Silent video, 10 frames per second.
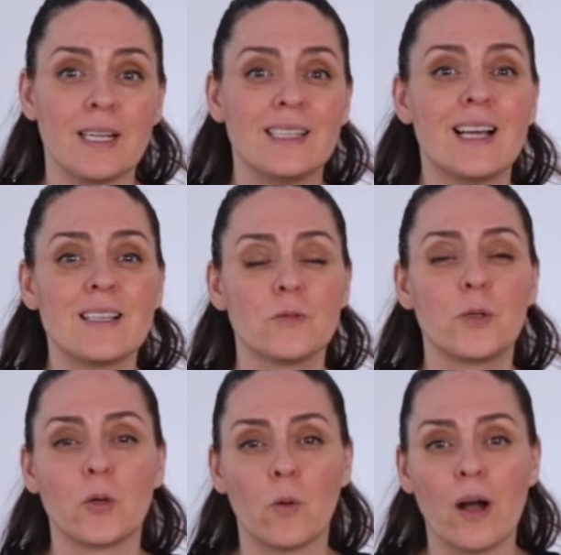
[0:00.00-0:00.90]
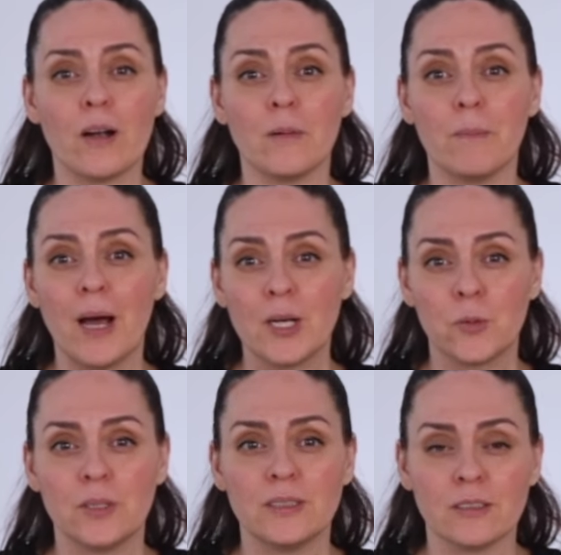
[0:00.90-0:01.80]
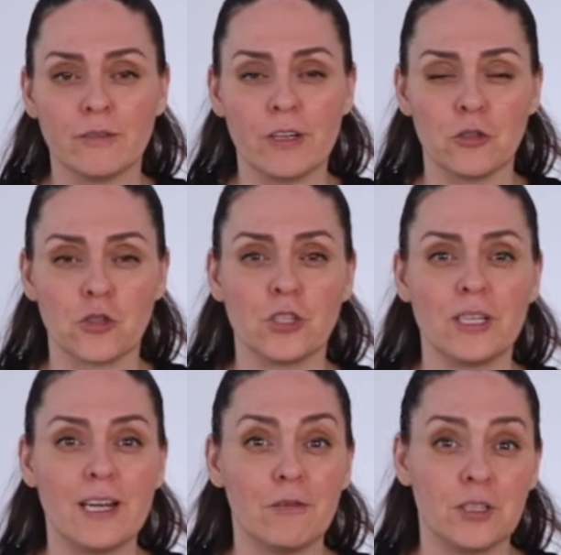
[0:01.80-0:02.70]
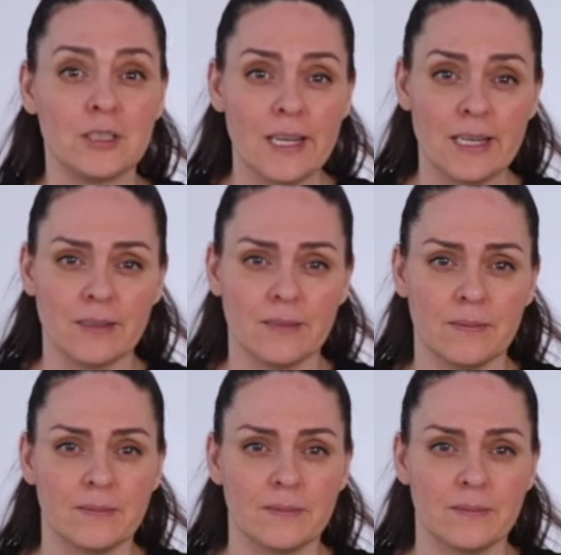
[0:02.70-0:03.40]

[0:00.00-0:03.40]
and doesn't require manual intervention every day.